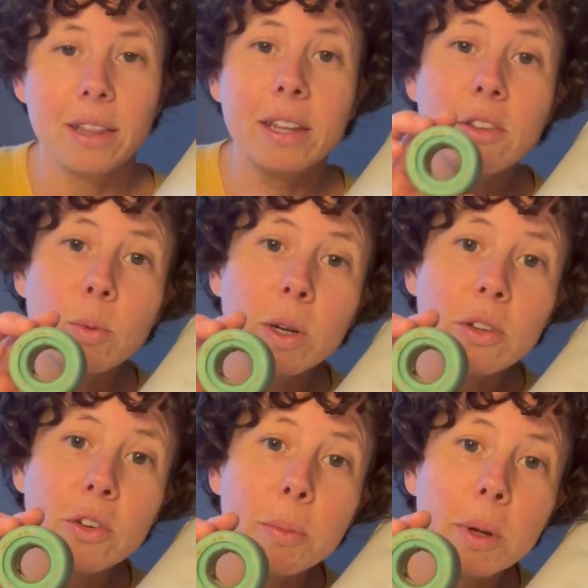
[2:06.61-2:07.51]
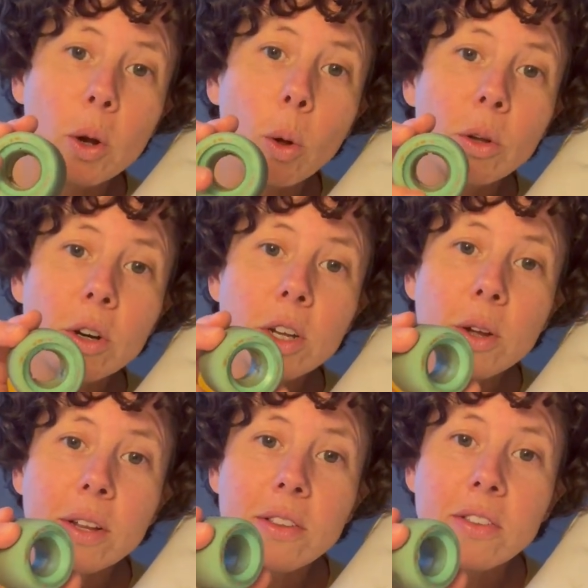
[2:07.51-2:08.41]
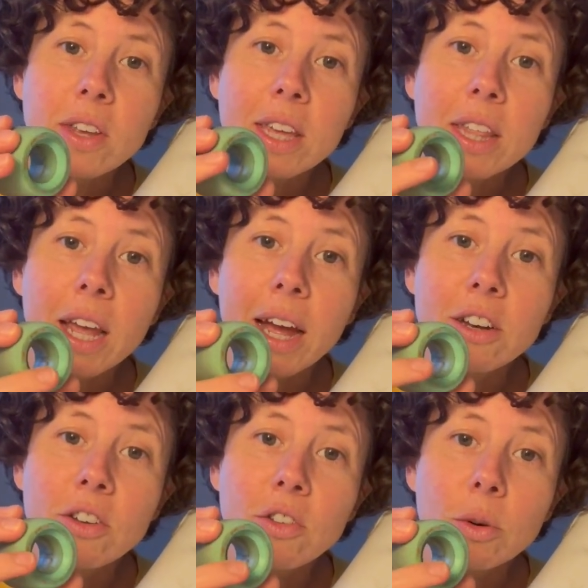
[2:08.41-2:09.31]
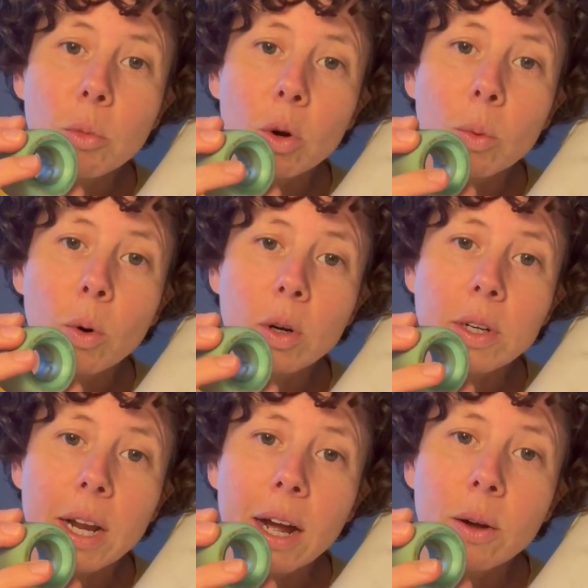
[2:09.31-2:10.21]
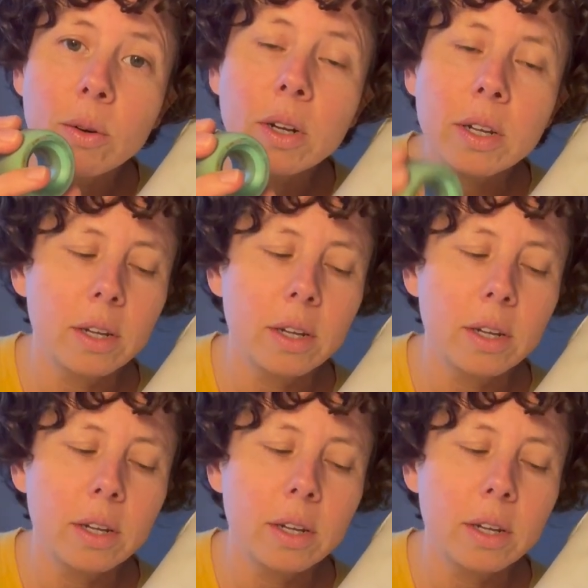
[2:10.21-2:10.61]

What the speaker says: These wheels are a bit older. You can see the edges are more worn down.